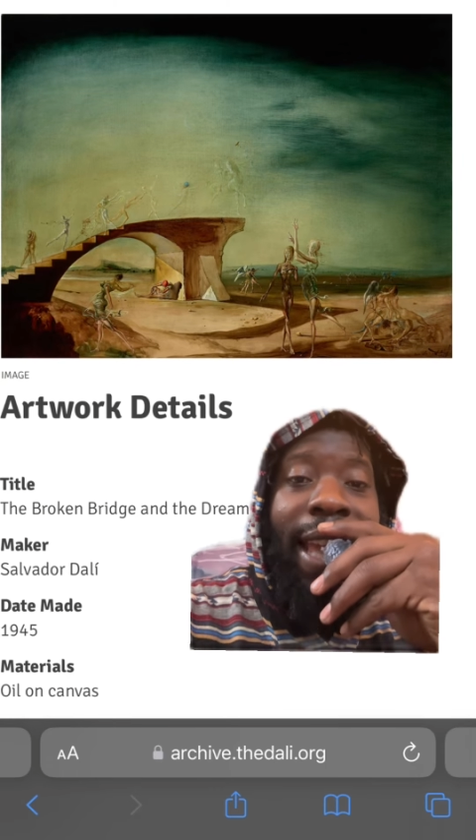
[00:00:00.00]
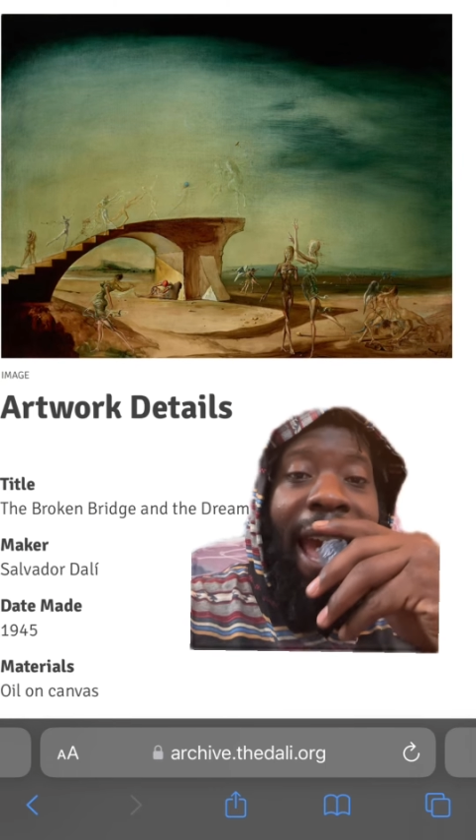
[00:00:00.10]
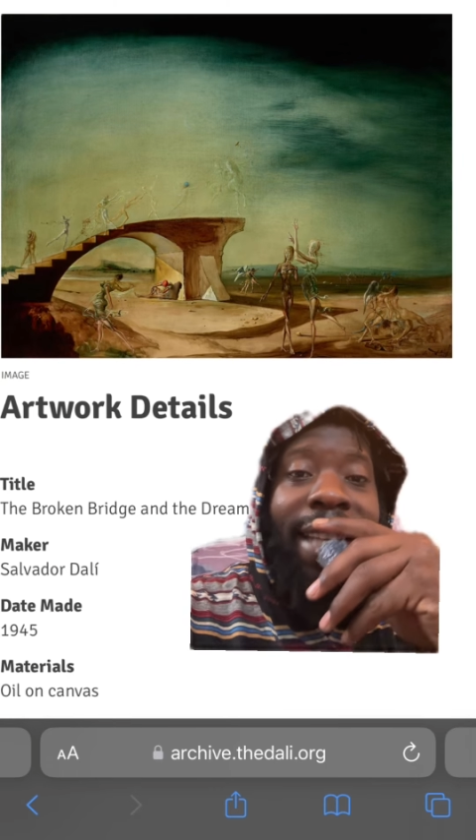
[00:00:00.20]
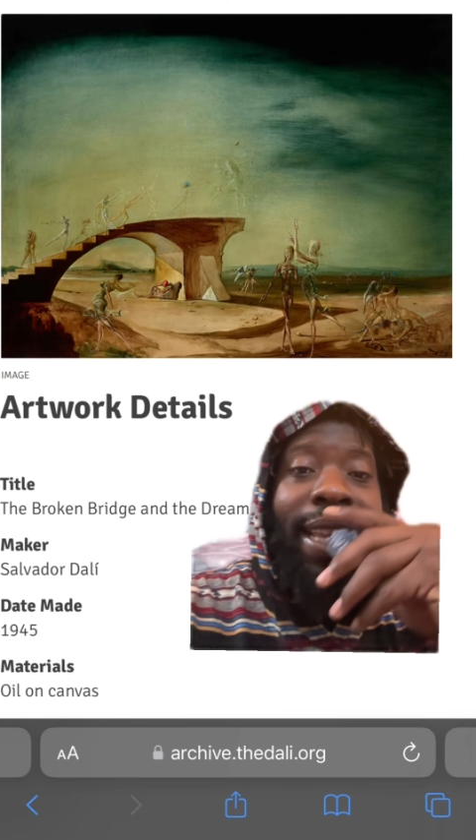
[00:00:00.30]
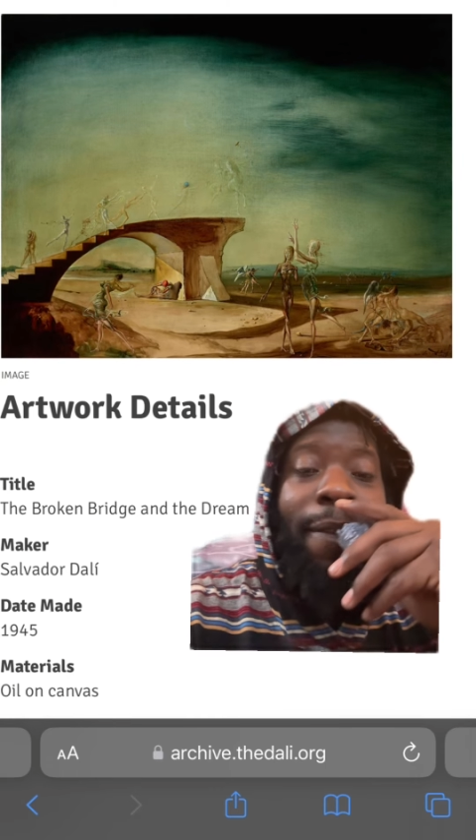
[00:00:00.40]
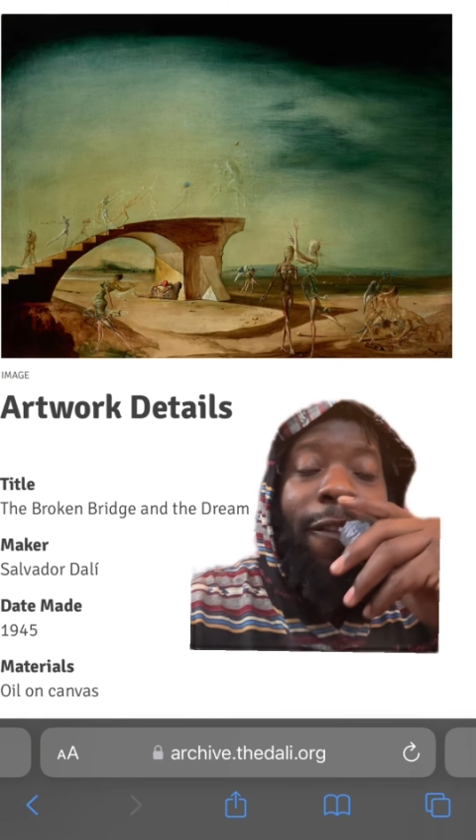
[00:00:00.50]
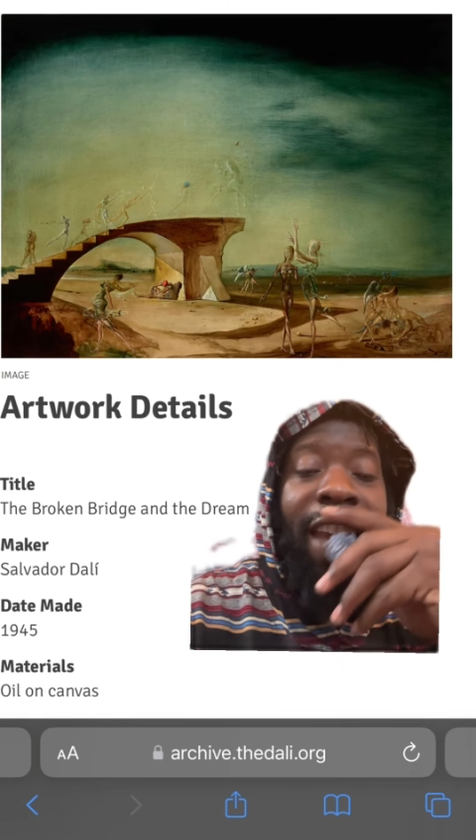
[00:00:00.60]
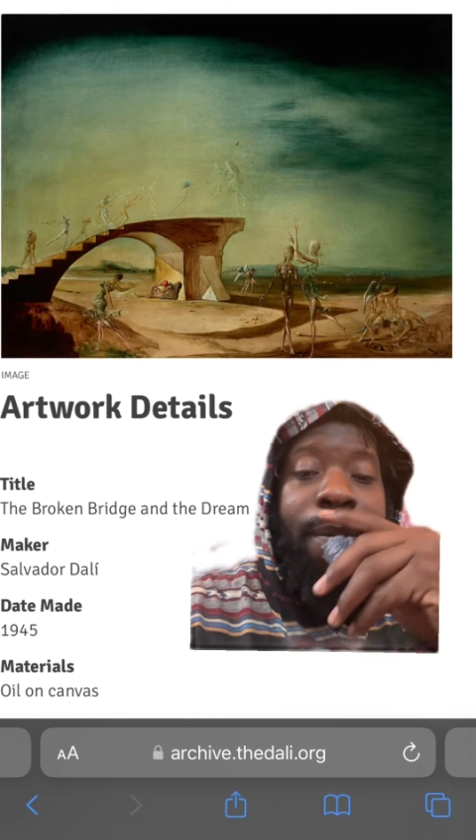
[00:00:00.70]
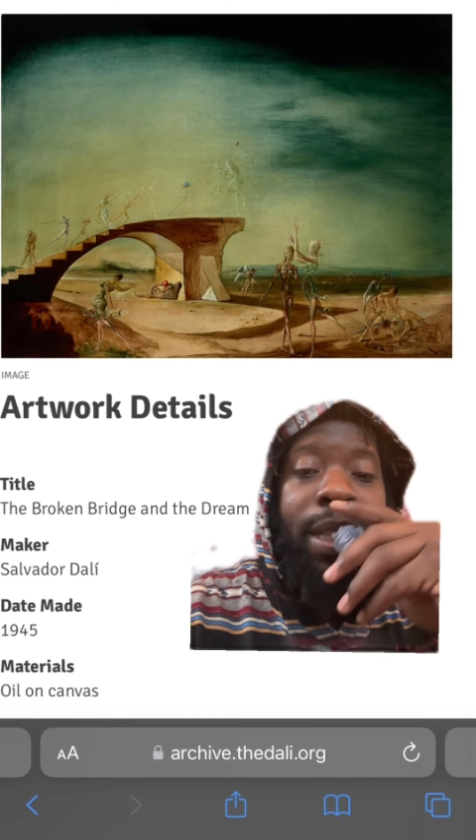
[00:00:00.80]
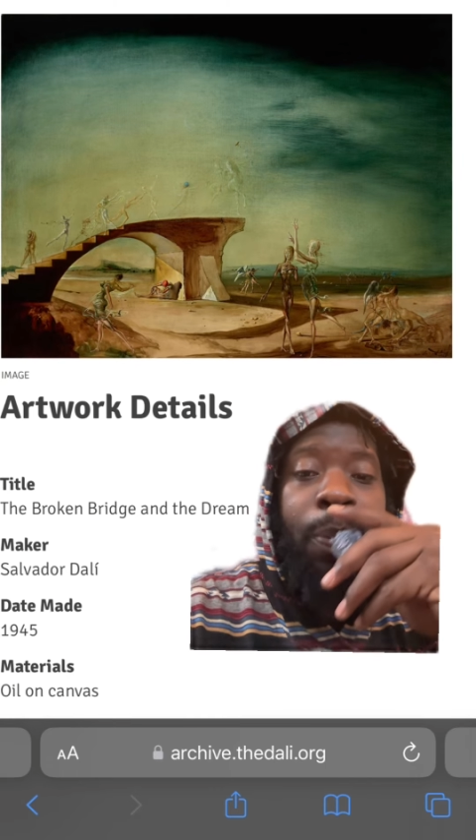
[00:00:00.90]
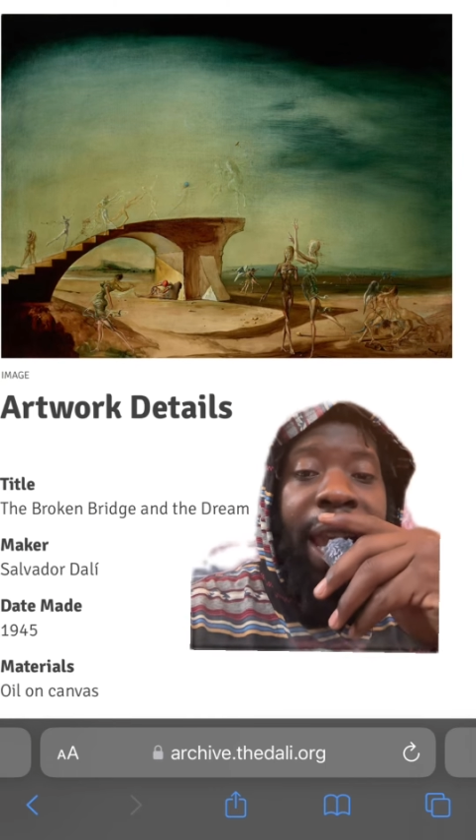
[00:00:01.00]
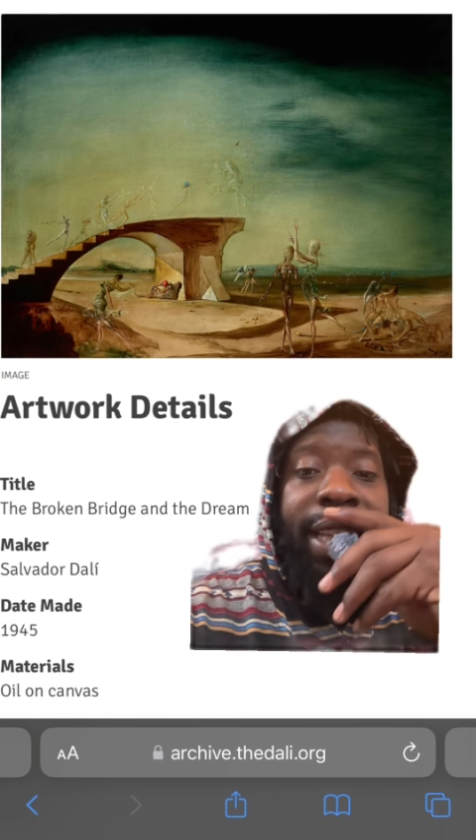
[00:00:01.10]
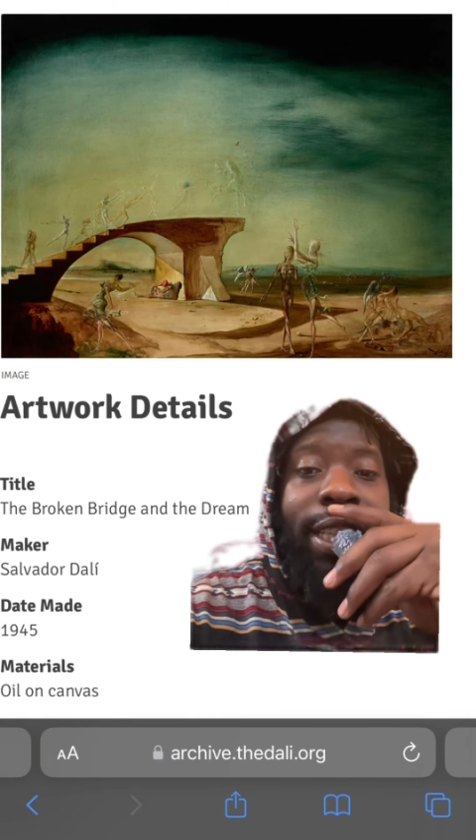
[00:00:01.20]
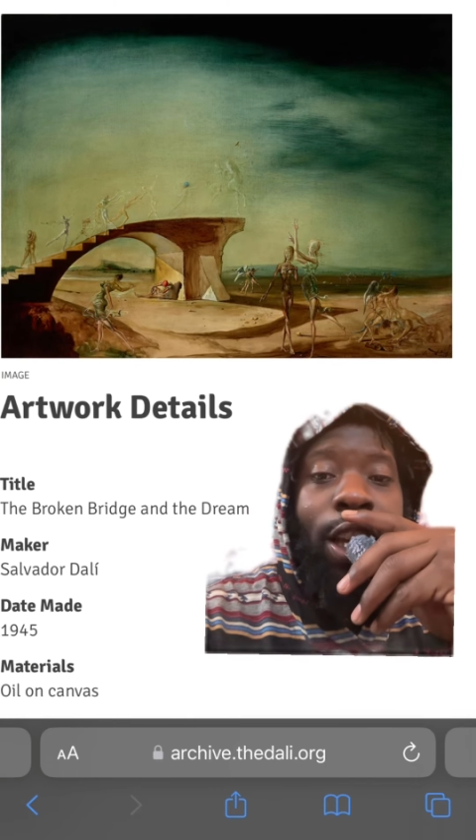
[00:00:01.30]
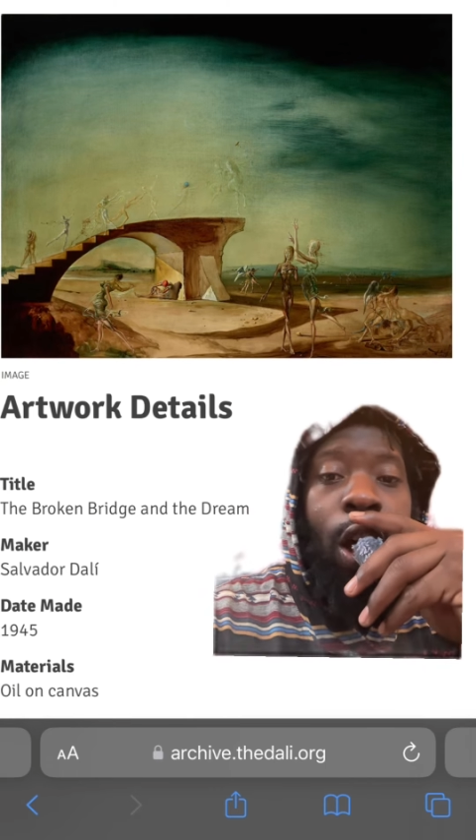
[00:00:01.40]
has a famous
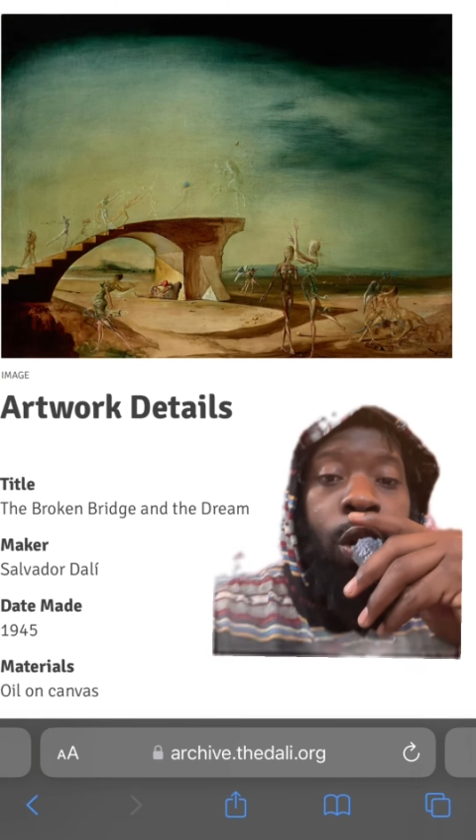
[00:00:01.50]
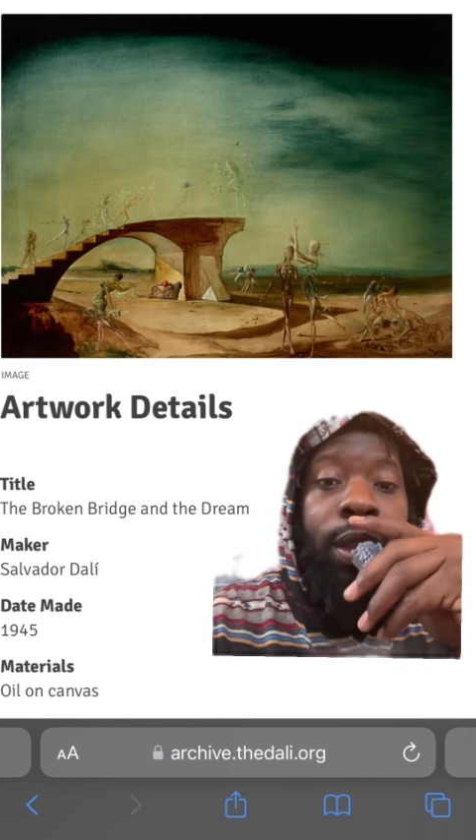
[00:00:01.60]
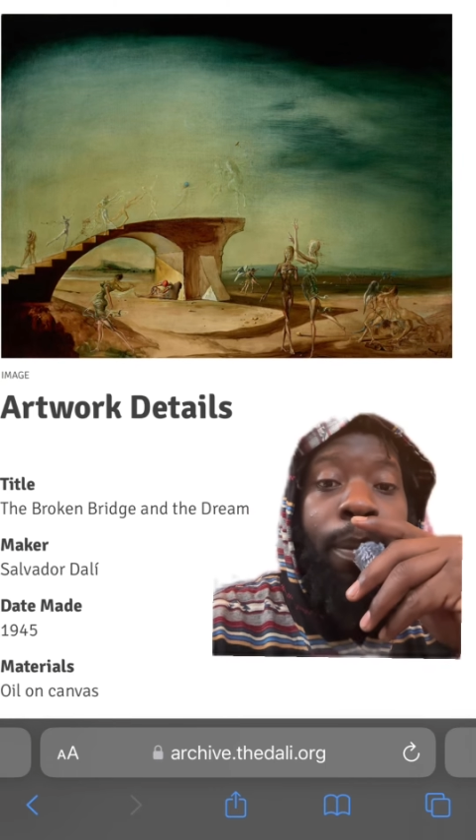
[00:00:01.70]
painting called The